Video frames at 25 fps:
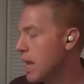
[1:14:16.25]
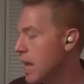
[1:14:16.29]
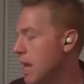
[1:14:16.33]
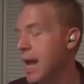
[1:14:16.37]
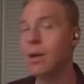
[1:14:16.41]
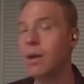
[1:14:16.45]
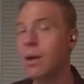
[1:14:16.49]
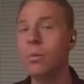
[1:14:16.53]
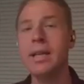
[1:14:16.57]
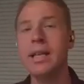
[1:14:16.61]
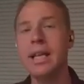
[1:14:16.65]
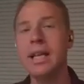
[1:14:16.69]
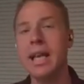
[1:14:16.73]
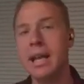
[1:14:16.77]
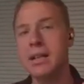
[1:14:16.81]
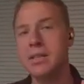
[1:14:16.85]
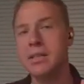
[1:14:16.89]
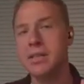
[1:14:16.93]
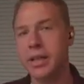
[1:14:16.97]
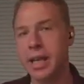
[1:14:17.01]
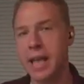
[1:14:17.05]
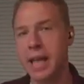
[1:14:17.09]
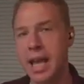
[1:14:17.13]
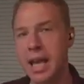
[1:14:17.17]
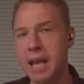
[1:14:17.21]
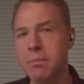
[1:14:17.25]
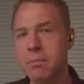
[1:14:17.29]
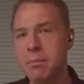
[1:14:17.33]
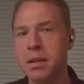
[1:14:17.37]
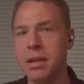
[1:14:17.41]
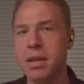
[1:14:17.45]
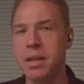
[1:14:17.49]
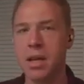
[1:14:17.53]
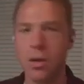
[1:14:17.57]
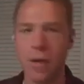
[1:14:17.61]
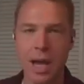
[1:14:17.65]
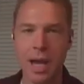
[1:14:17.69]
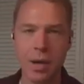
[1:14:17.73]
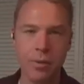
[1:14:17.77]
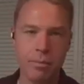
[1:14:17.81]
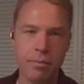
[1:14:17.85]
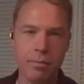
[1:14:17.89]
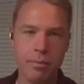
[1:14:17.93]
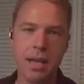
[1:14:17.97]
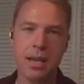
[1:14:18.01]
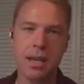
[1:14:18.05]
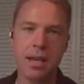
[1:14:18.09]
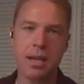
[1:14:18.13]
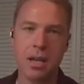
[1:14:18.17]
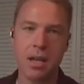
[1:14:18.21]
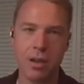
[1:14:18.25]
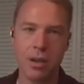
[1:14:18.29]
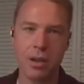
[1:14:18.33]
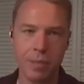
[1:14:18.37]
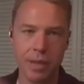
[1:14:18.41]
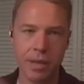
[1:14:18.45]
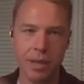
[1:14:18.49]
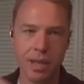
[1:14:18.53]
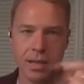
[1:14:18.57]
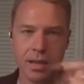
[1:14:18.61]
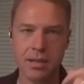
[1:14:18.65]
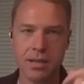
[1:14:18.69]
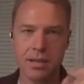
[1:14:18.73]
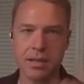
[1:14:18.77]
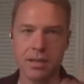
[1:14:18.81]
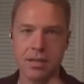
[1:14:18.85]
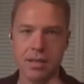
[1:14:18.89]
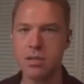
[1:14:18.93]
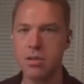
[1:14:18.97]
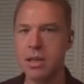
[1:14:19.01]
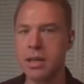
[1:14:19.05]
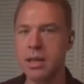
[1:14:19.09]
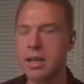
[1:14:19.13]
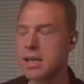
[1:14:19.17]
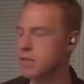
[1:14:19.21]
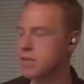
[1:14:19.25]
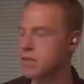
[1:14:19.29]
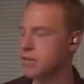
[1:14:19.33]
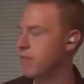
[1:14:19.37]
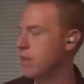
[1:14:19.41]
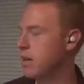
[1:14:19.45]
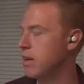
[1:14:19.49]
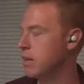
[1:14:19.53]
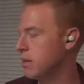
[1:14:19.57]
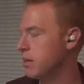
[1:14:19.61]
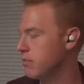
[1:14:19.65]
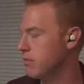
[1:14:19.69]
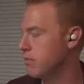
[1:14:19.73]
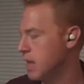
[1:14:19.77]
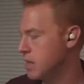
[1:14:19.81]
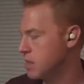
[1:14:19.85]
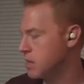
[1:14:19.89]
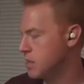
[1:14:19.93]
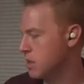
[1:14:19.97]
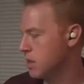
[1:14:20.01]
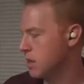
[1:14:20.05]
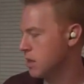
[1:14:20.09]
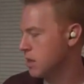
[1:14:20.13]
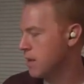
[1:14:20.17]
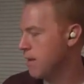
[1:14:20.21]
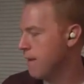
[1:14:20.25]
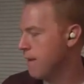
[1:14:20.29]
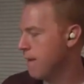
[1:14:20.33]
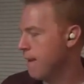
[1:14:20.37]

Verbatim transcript: And when the answer can be no, I would make it no because you can get to failing faster.